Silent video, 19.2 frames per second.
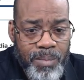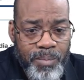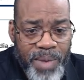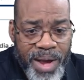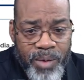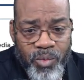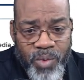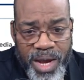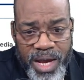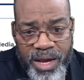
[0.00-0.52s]

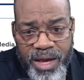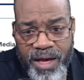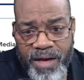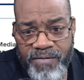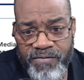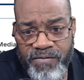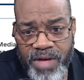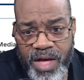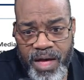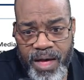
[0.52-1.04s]
by way
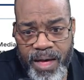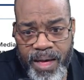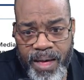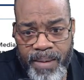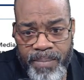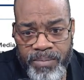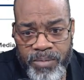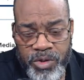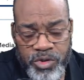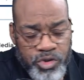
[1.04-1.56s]
of,
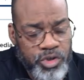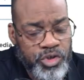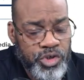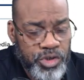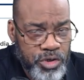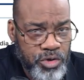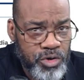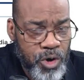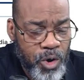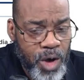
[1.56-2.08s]
um, should
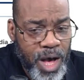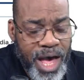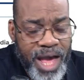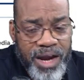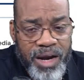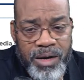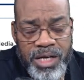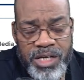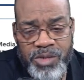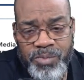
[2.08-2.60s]
still go
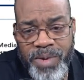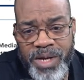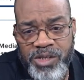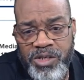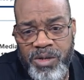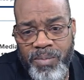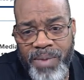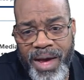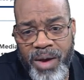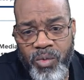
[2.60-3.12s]
higher,
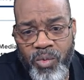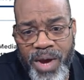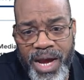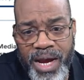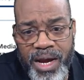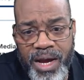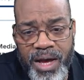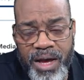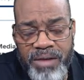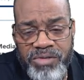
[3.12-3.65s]
especially by
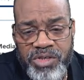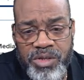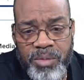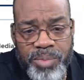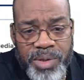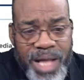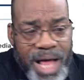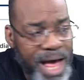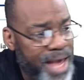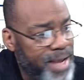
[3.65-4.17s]
way of
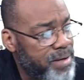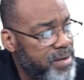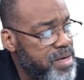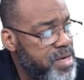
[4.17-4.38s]
supply.